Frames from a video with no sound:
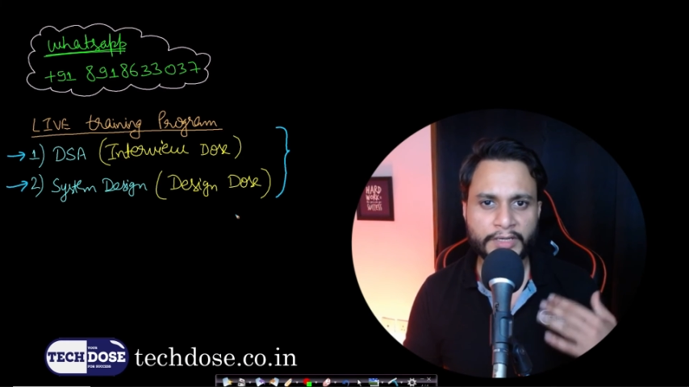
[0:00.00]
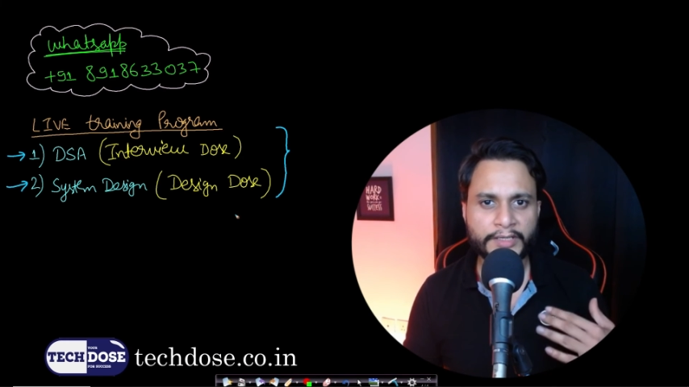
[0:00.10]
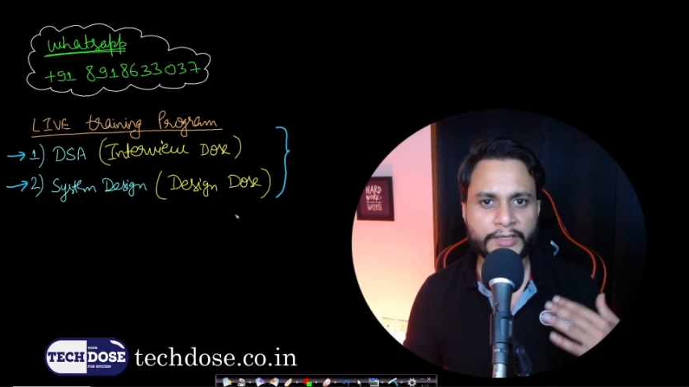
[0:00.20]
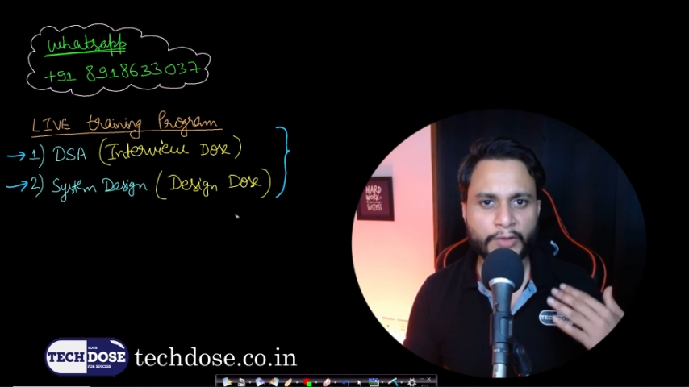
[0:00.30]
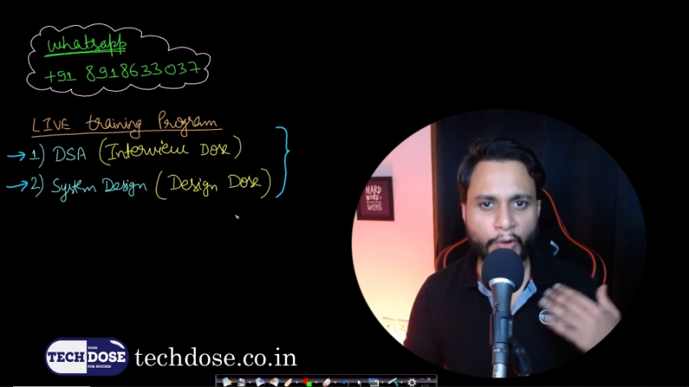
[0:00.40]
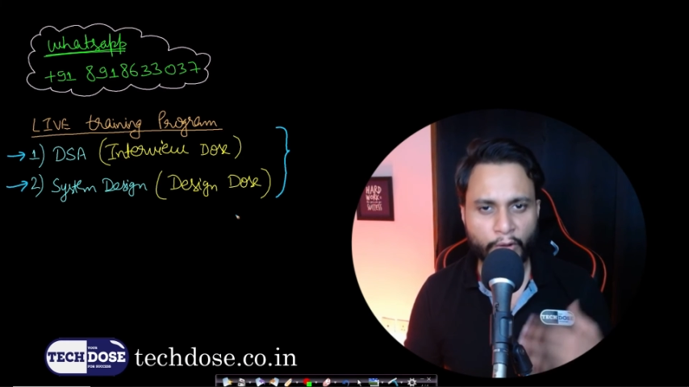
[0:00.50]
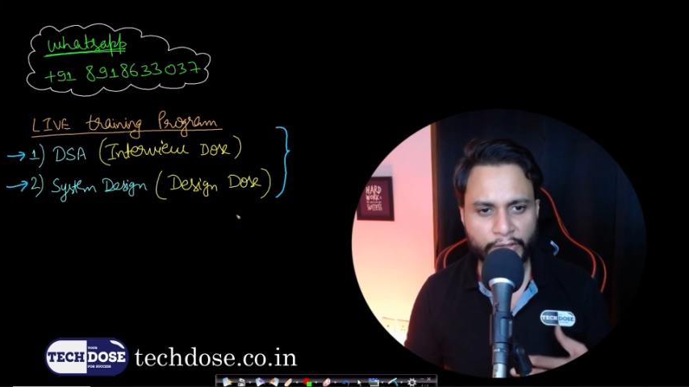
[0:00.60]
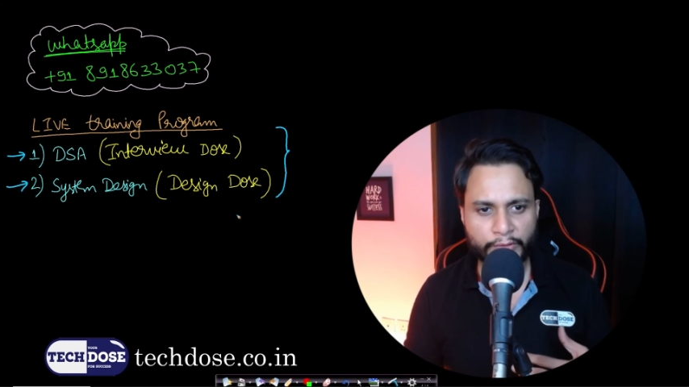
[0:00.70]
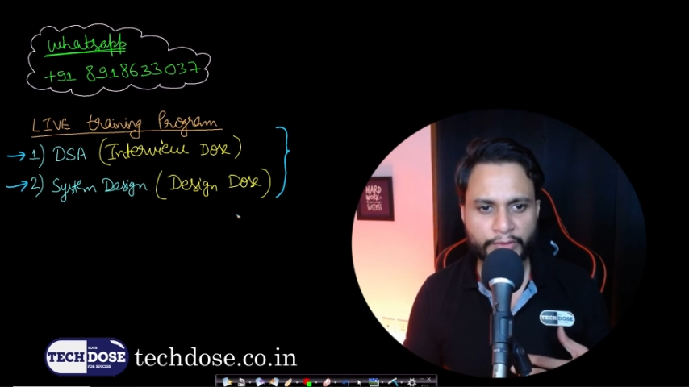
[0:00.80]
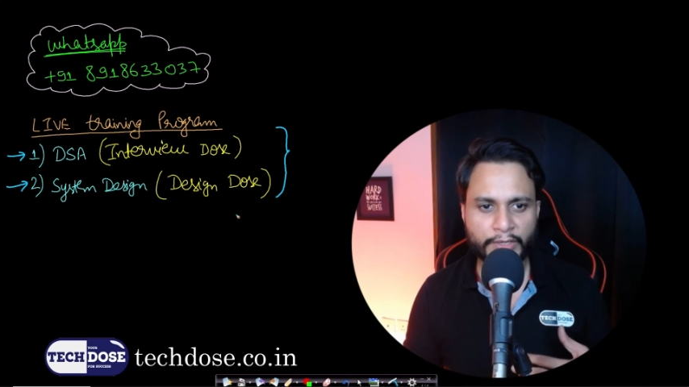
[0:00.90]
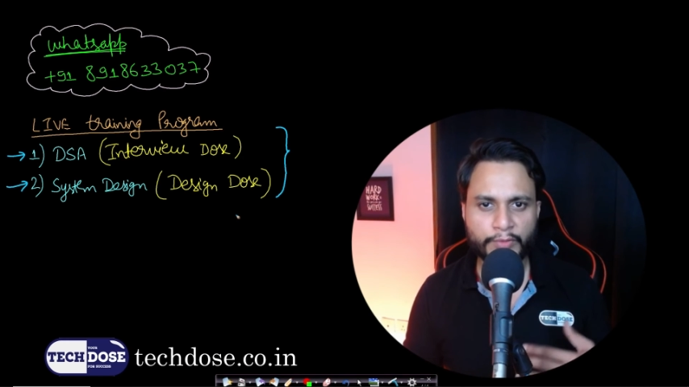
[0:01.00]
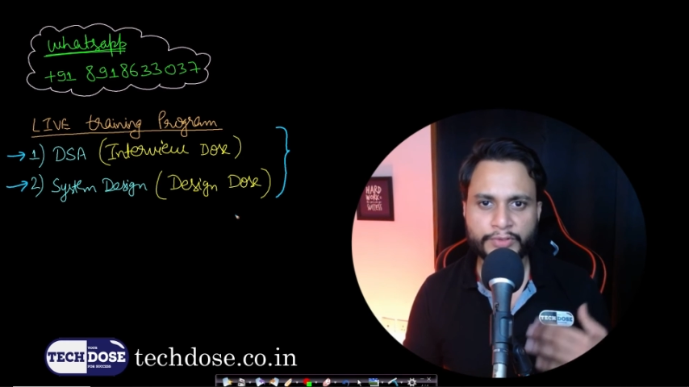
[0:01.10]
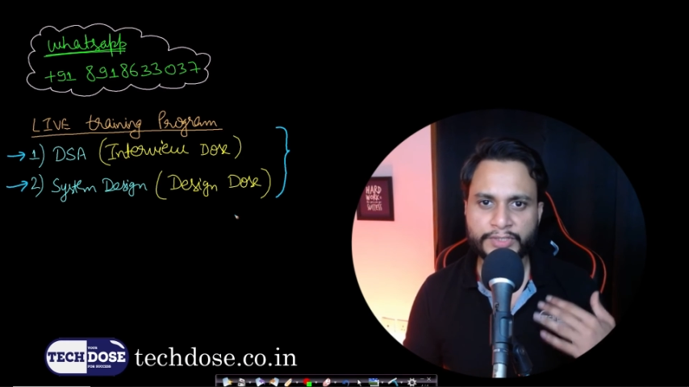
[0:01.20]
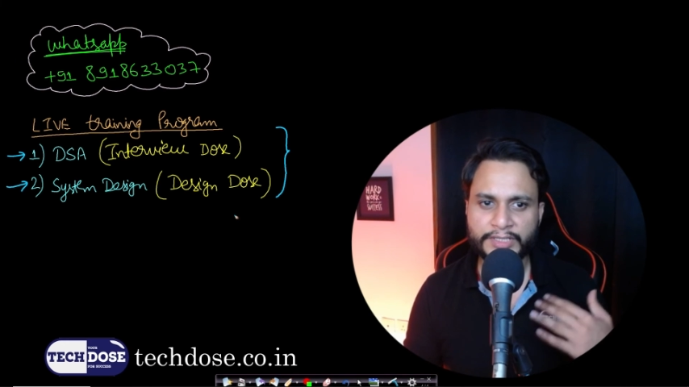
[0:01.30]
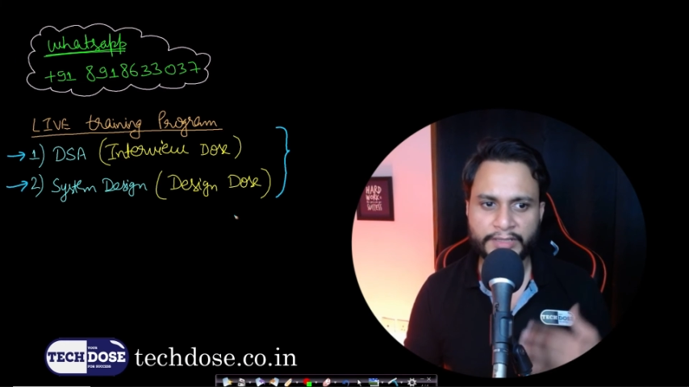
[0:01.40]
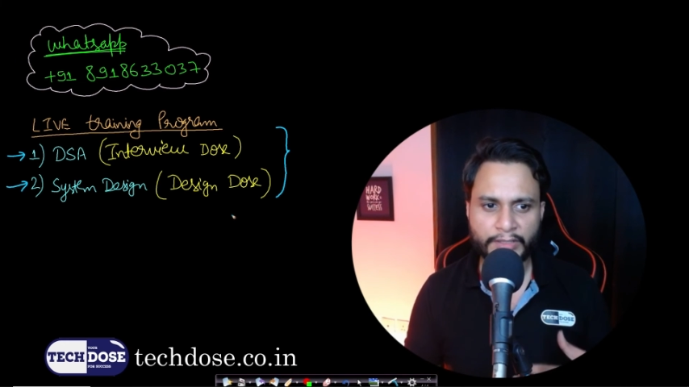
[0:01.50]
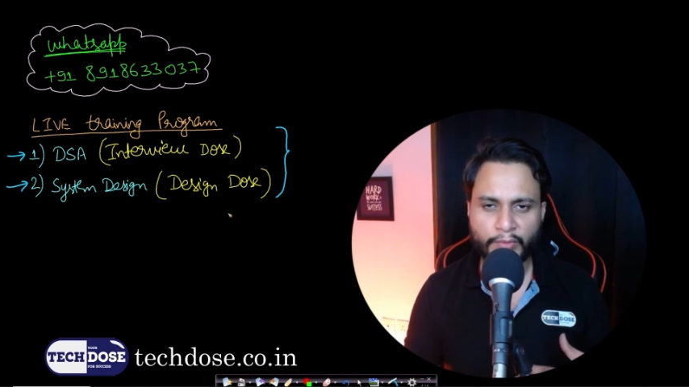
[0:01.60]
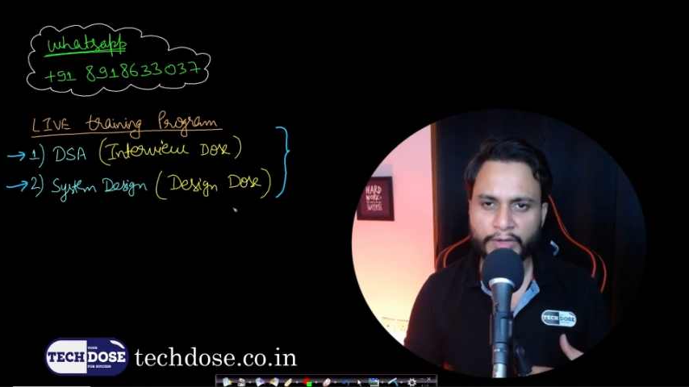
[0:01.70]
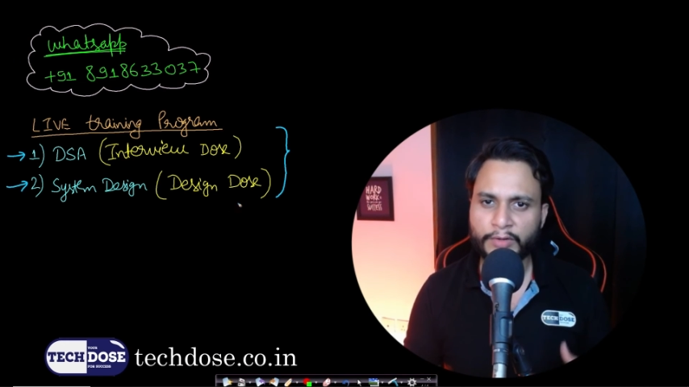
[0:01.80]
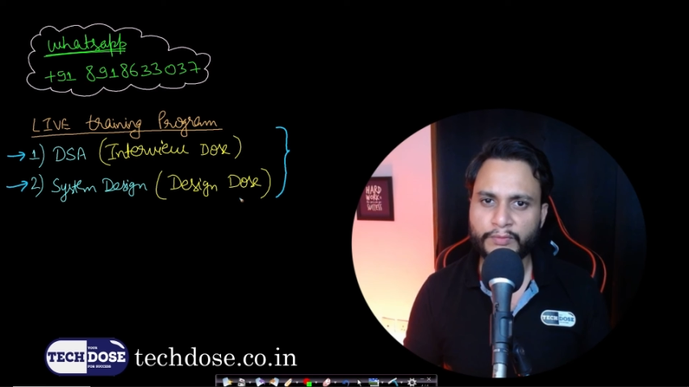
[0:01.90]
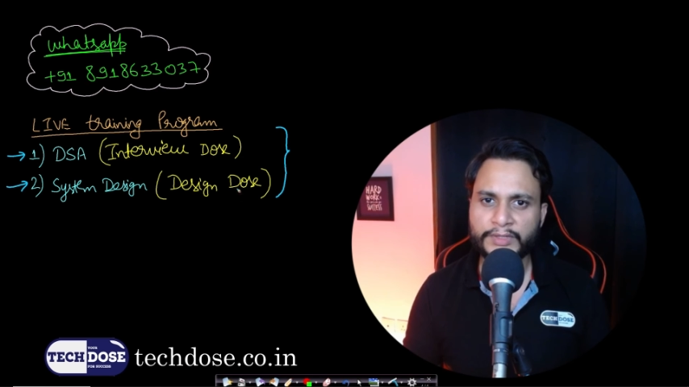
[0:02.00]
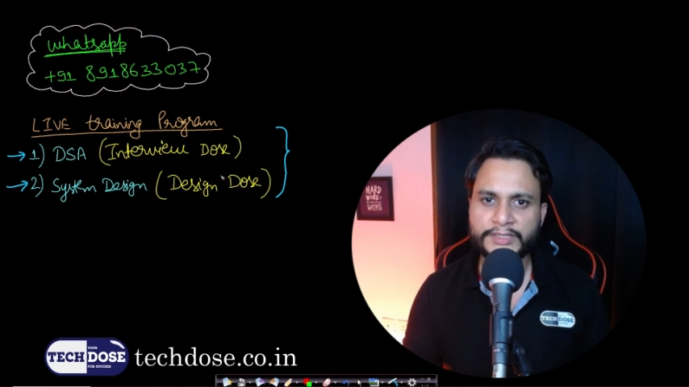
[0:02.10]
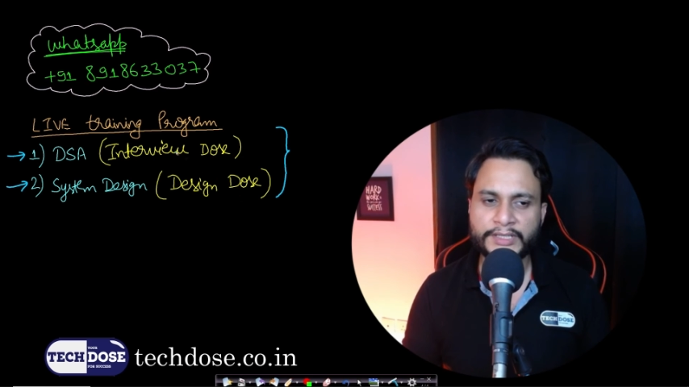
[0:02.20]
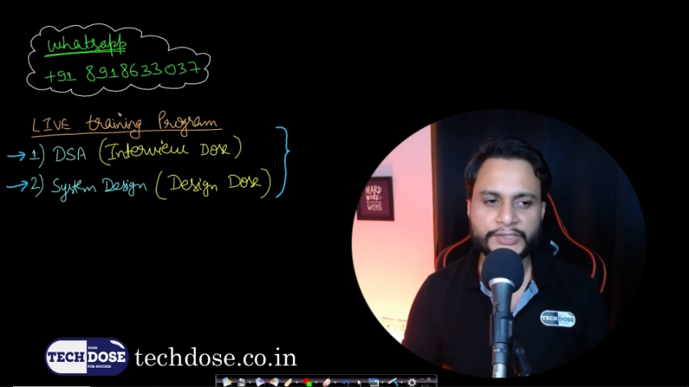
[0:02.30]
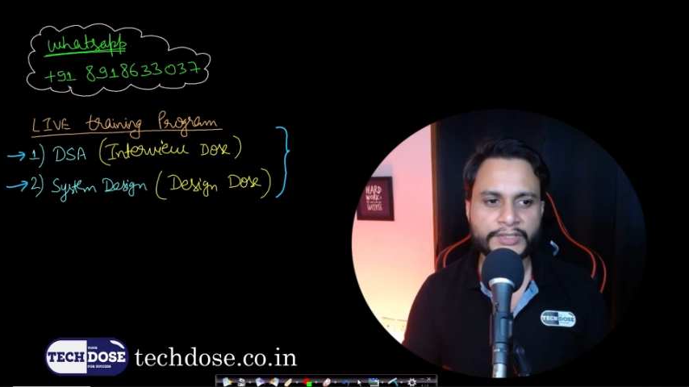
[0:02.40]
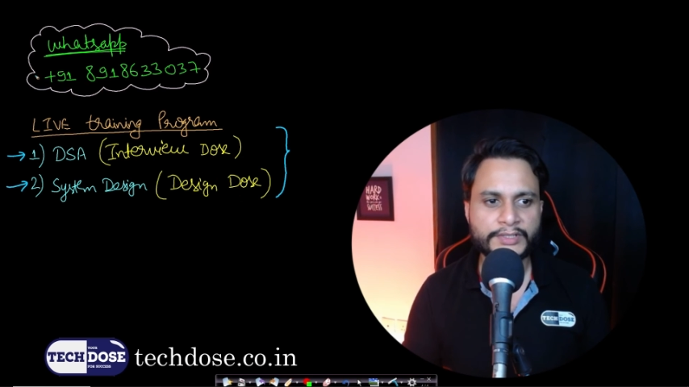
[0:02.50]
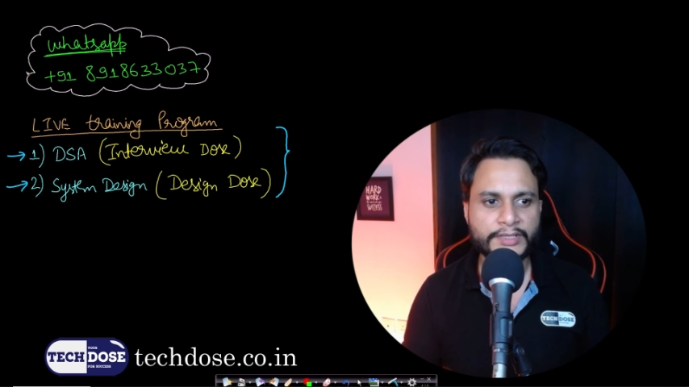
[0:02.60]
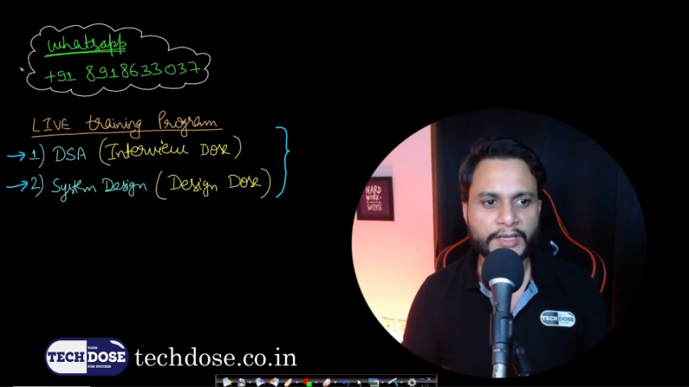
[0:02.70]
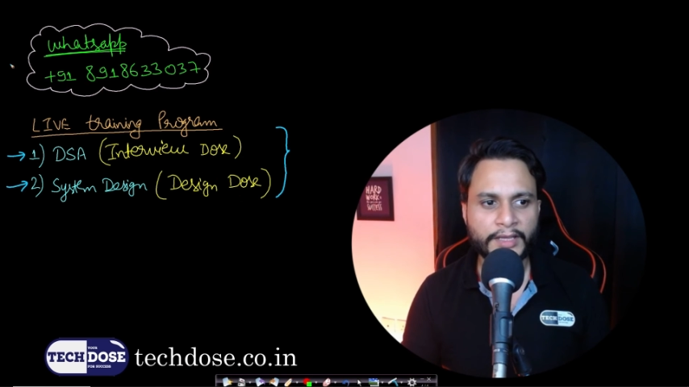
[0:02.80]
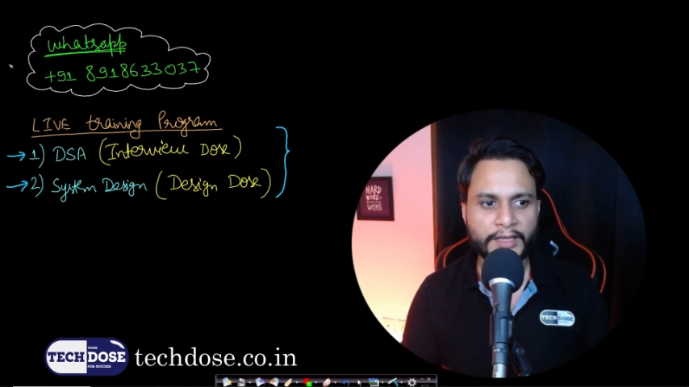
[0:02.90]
clear all your doubts in the one-on-one sessions.